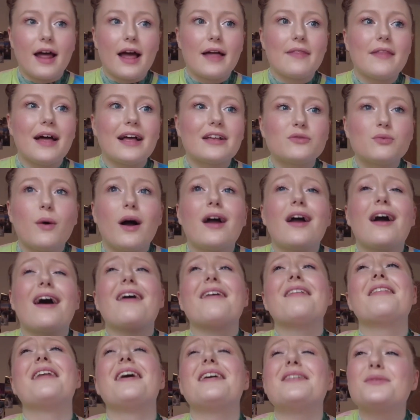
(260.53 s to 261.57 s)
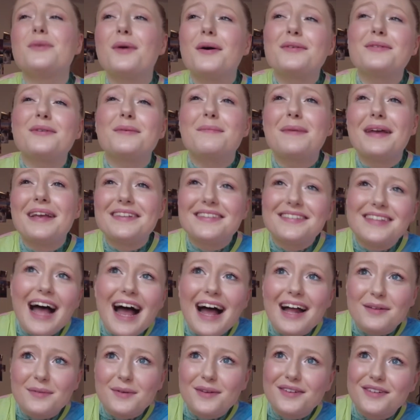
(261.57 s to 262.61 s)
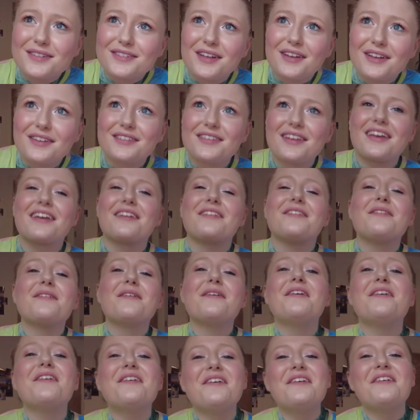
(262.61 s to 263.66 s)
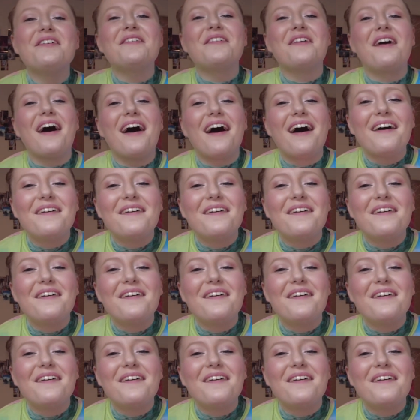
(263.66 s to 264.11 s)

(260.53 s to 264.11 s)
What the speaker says: And that's why I was a bit sad, because I was like, no,